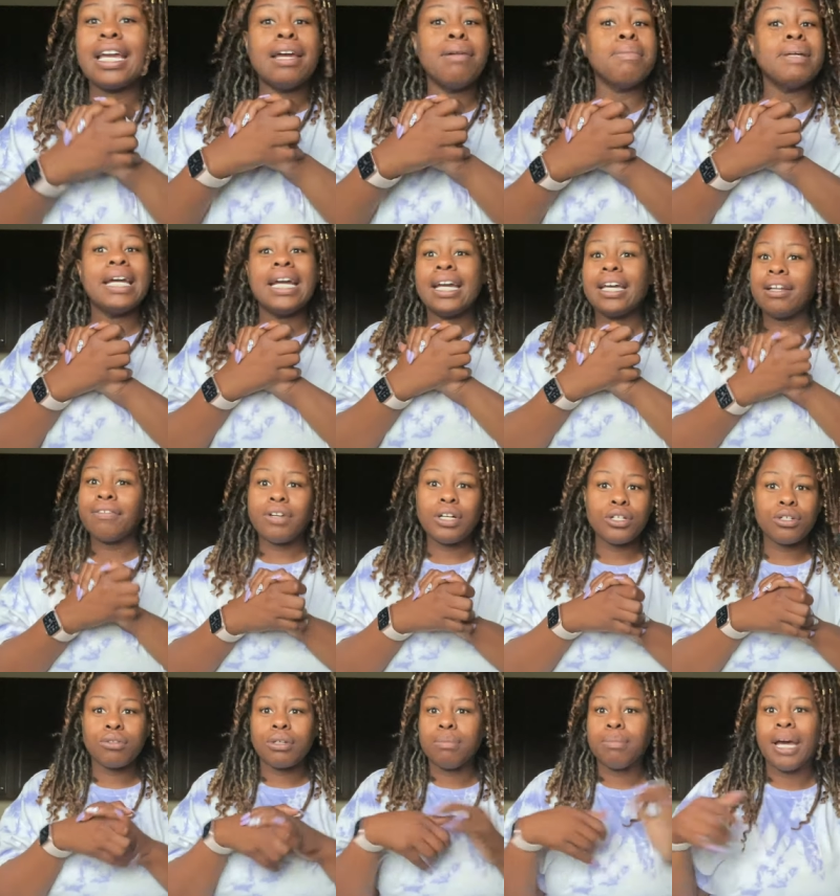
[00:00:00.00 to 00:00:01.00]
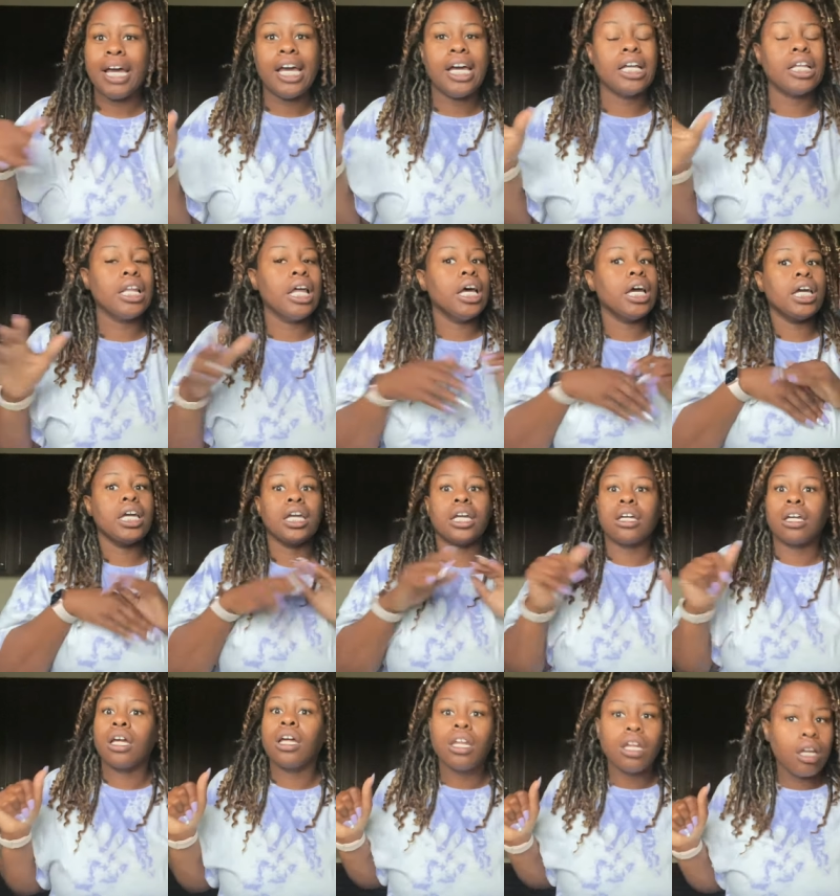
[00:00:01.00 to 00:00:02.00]
Give me an anniversary bag. Like,
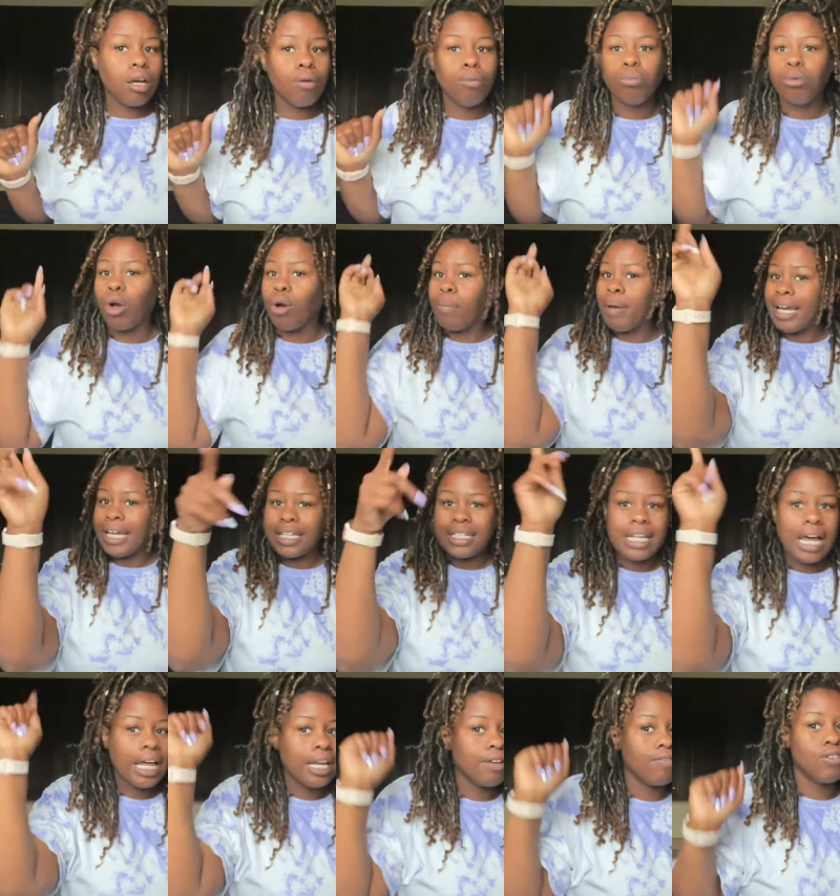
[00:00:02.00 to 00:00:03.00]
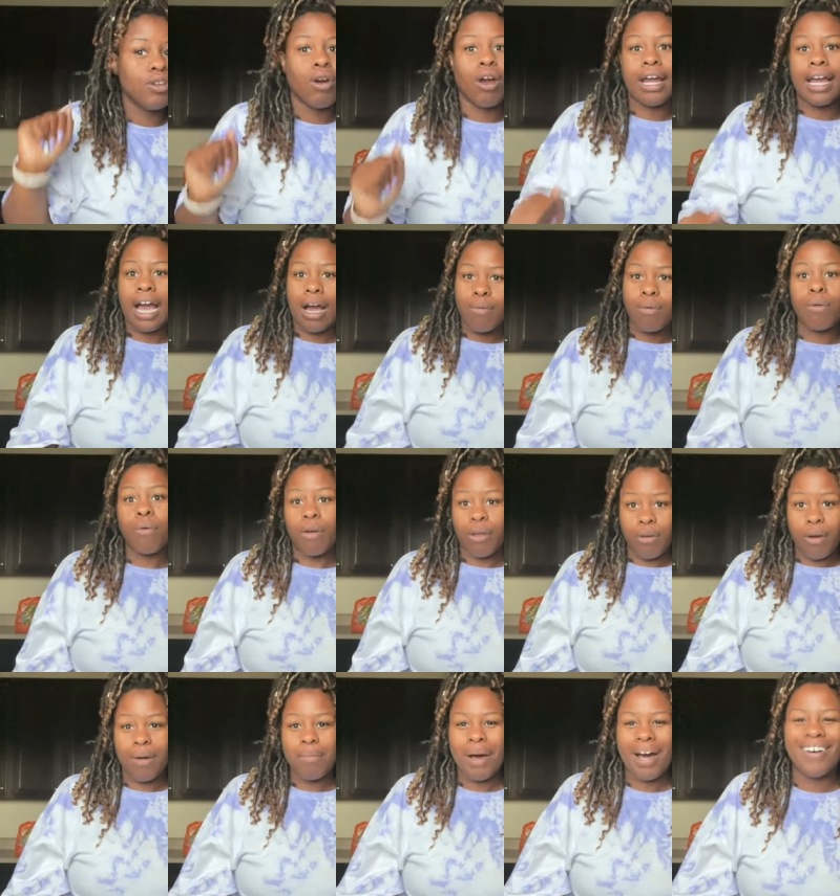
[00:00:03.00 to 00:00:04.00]
nope, go back inside if you ain't got one when you
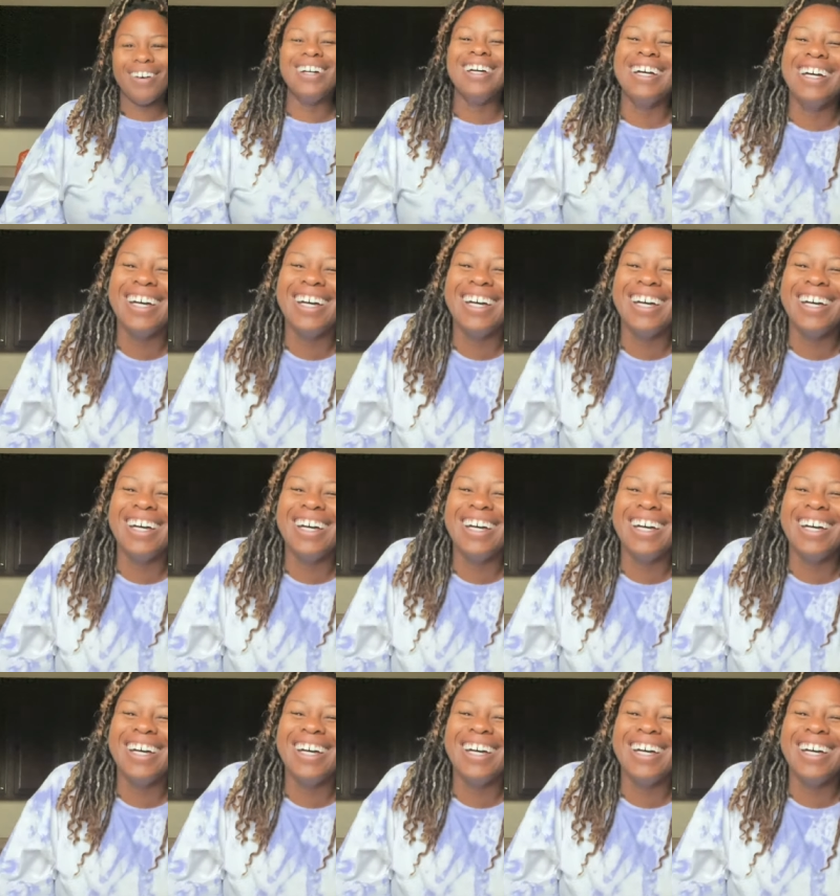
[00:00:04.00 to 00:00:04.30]
come out.